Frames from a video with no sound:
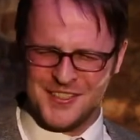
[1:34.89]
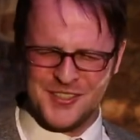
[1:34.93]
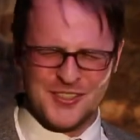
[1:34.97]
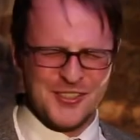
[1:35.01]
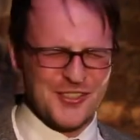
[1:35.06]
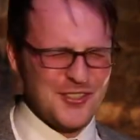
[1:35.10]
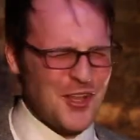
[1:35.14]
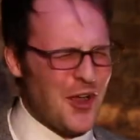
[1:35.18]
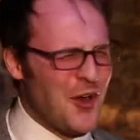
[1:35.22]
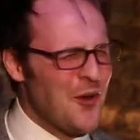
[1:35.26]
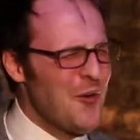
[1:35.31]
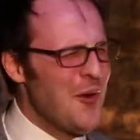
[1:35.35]

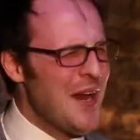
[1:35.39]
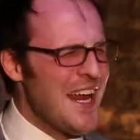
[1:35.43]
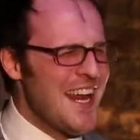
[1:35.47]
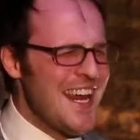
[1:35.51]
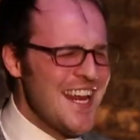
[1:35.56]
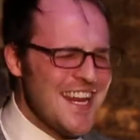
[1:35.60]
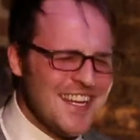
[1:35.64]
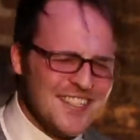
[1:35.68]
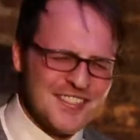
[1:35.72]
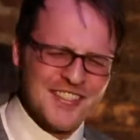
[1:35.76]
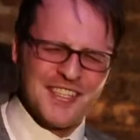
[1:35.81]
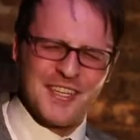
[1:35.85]
So
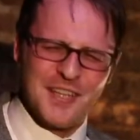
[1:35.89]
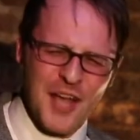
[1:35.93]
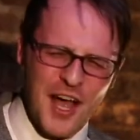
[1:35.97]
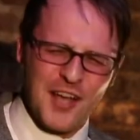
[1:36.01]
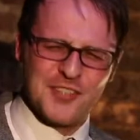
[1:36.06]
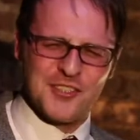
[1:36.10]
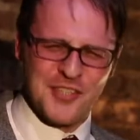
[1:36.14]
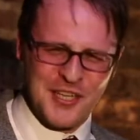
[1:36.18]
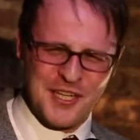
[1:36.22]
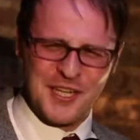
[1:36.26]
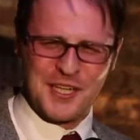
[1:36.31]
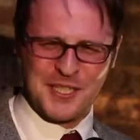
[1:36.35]
easy,
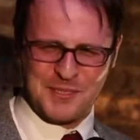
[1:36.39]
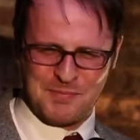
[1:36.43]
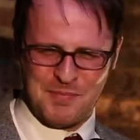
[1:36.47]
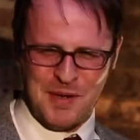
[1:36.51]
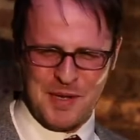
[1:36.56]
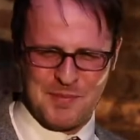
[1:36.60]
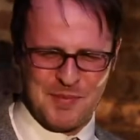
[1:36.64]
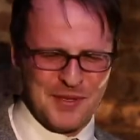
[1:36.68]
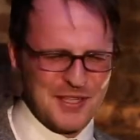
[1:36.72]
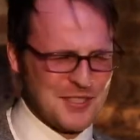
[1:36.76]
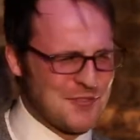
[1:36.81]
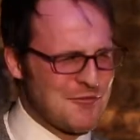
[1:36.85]
us English
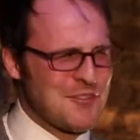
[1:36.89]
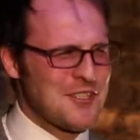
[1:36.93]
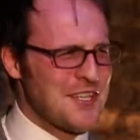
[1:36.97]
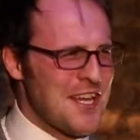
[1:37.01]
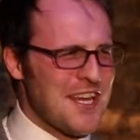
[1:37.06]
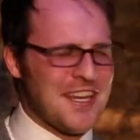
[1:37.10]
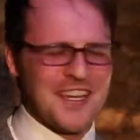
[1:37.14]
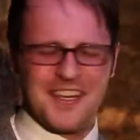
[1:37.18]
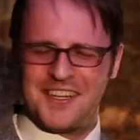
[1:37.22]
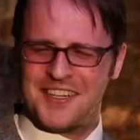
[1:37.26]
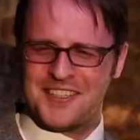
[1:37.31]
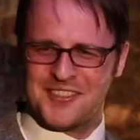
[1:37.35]
people. It's
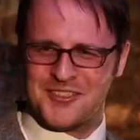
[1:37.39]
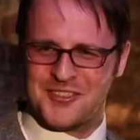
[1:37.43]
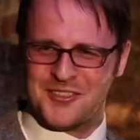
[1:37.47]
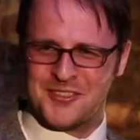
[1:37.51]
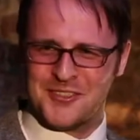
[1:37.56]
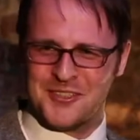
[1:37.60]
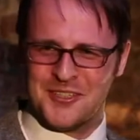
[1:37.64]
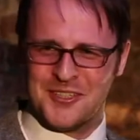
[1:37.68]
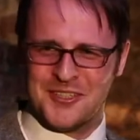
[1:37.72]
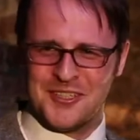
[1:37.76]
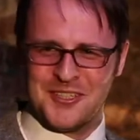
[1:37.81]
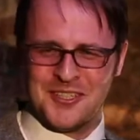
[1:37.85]
ridiculous.